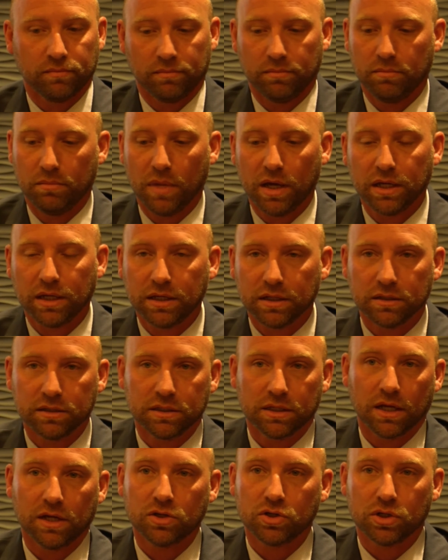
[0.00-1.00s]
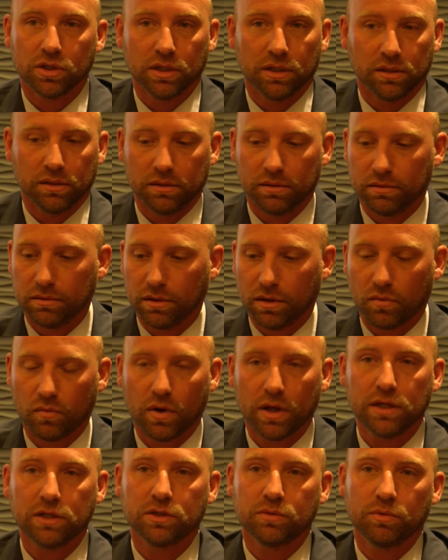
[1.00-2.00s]
make concession and
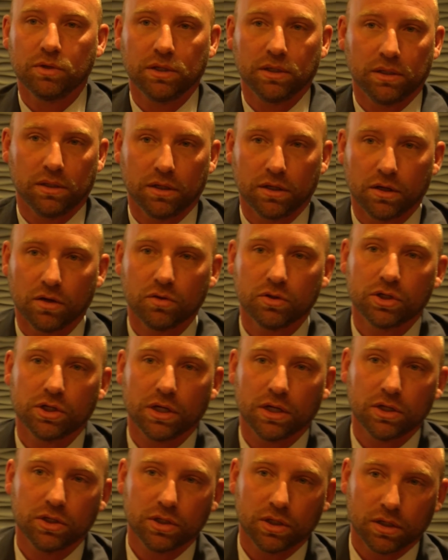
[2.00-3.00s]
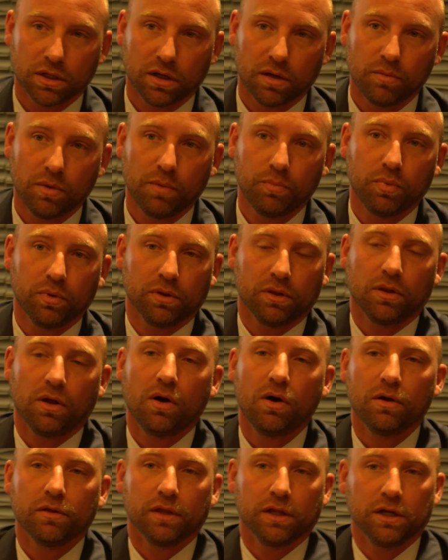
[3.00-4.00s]
arrangement and negotiation, and come up with
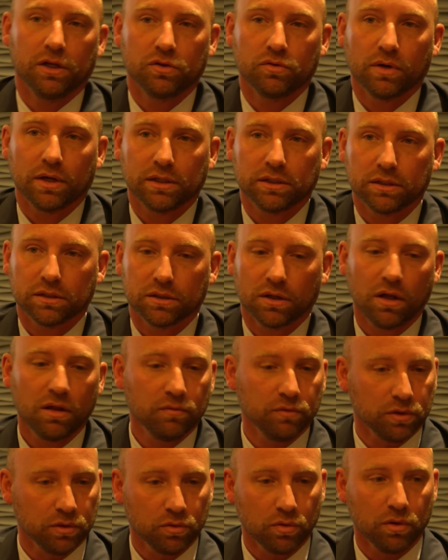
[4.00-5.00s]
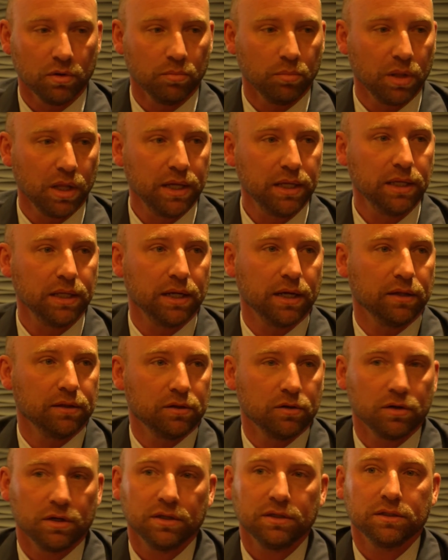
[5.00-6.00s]
law that addresses all of it. Throwing a blanket out
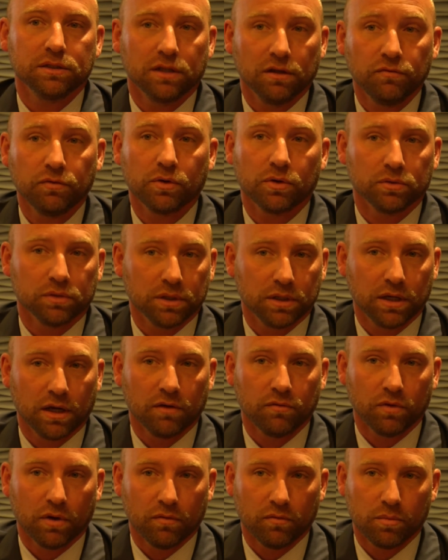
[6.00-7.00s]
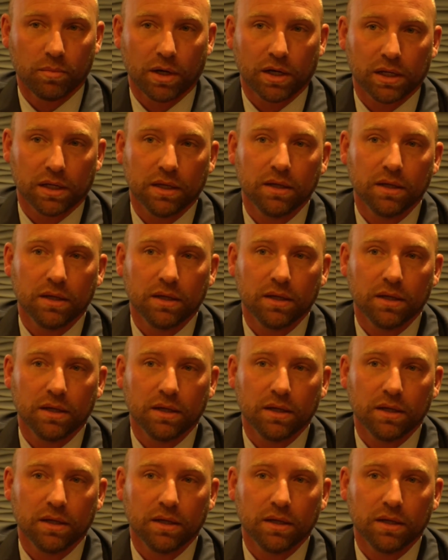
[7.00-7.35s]
there, and it's difficult to cover everybody